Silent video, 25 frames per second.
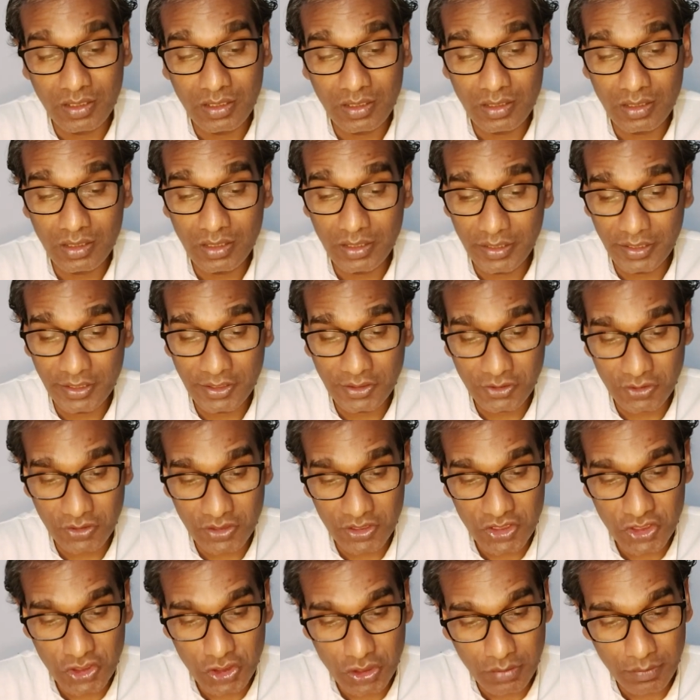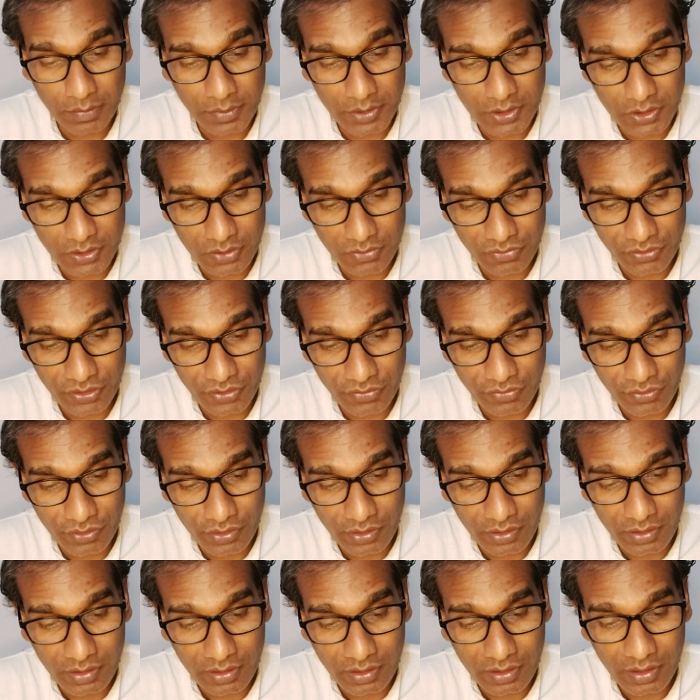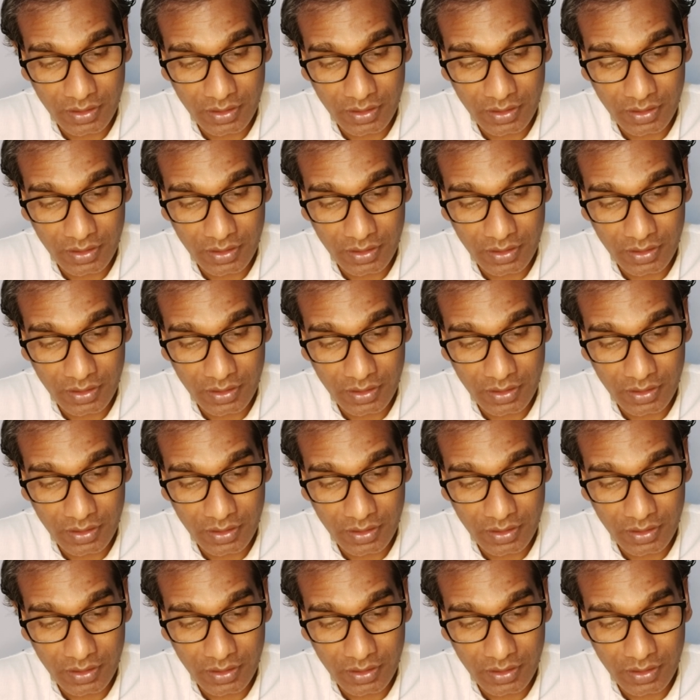leading to the stoppage of the war.